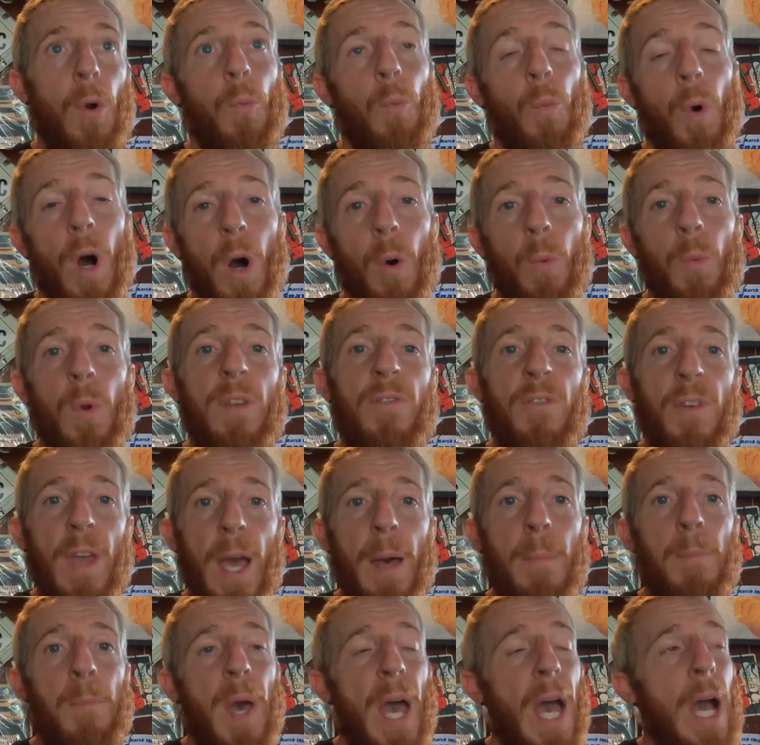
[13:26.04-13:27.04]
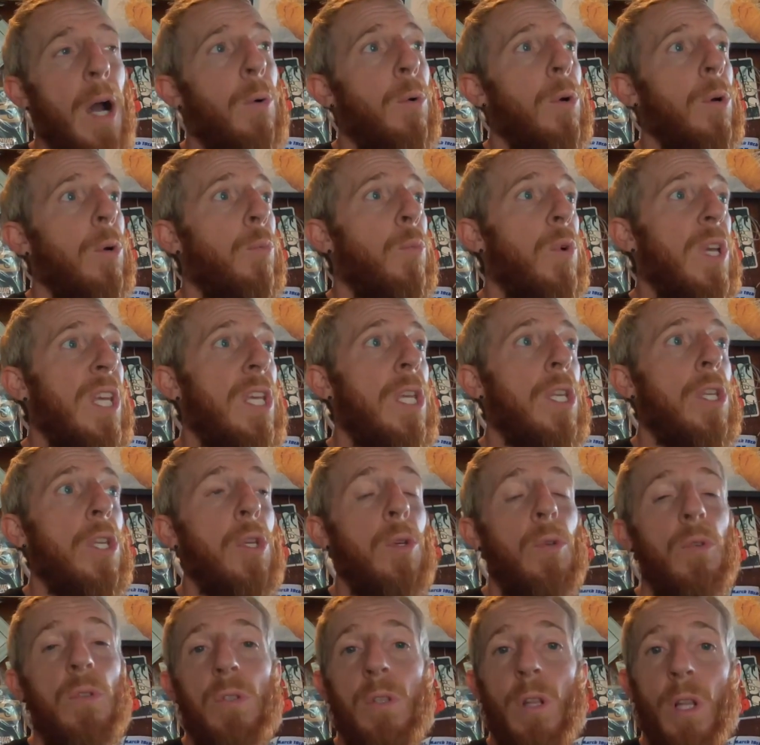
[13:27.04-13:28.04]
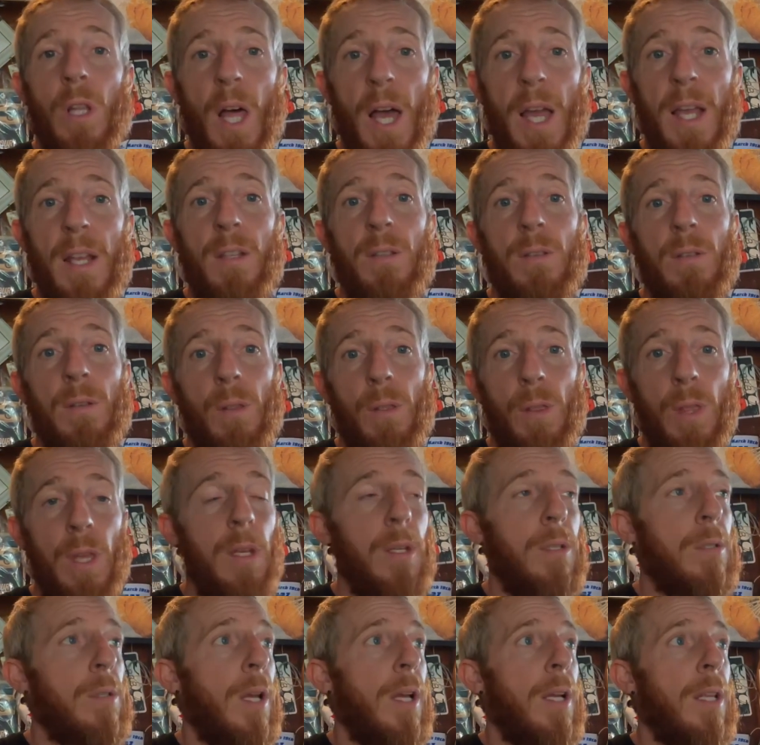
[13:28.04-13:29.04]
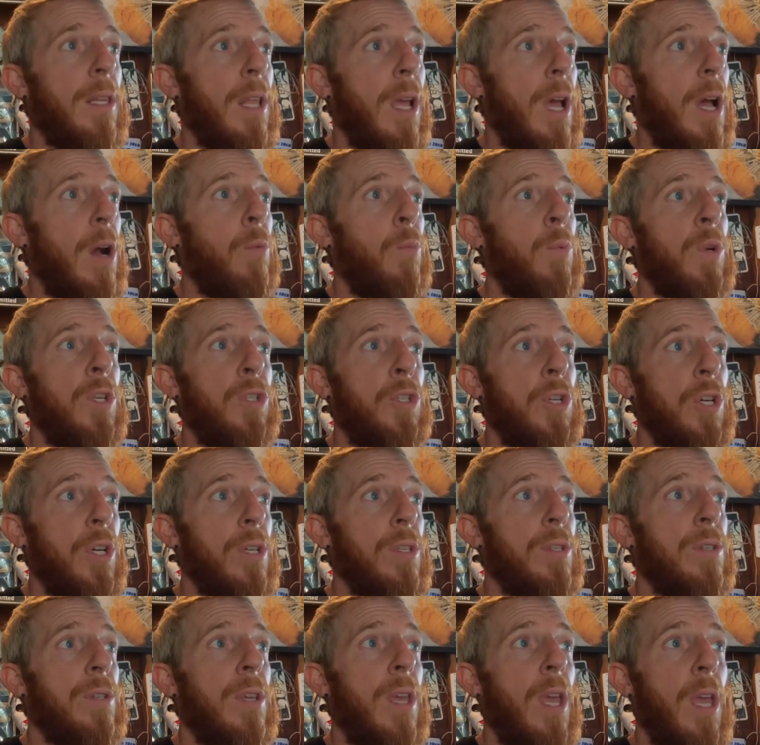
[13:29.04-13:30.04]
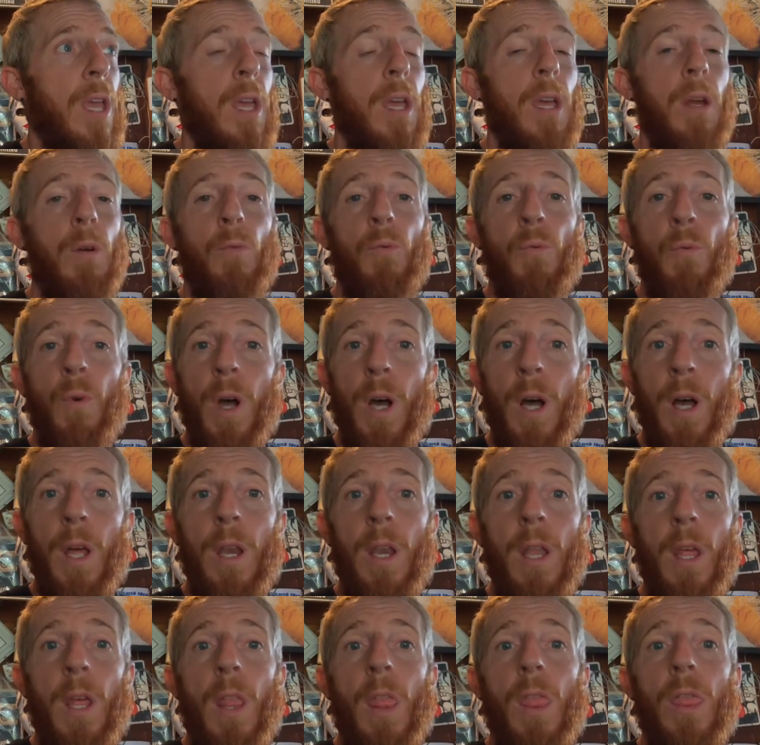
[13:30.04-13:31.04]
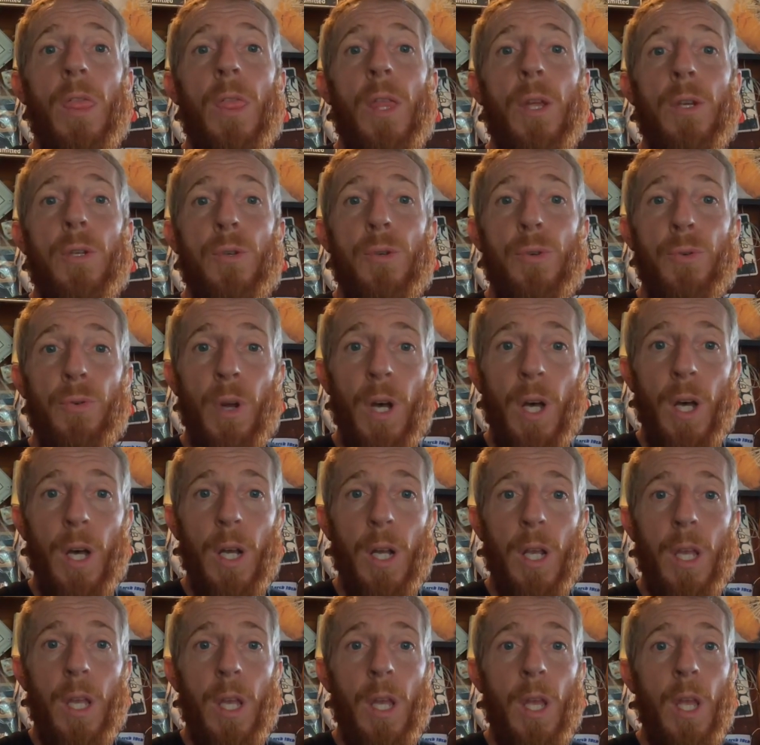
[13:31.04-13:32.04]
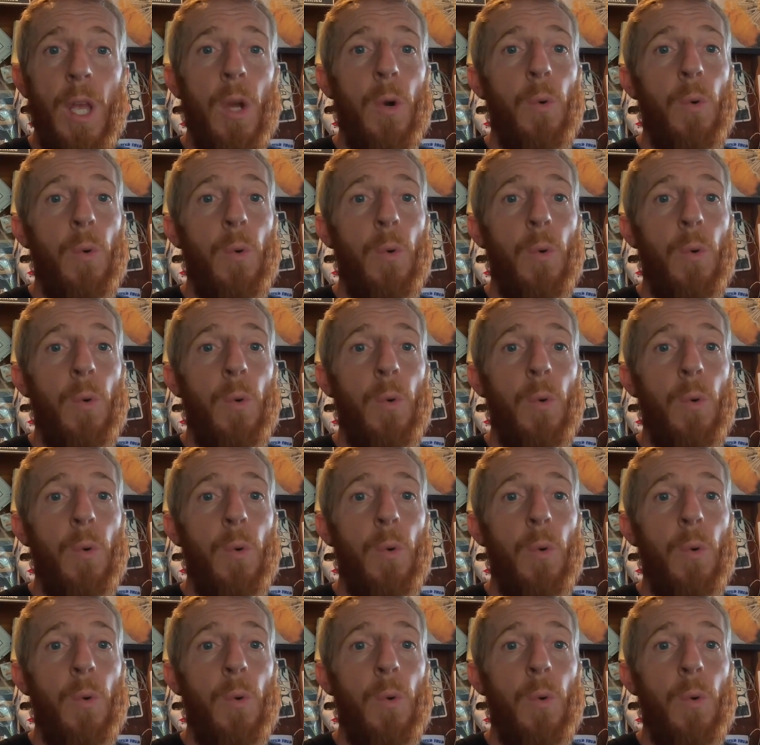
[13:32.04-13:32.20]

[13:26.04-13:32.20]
while we've got power and we can use the lights and things like that, we just can't run the truck,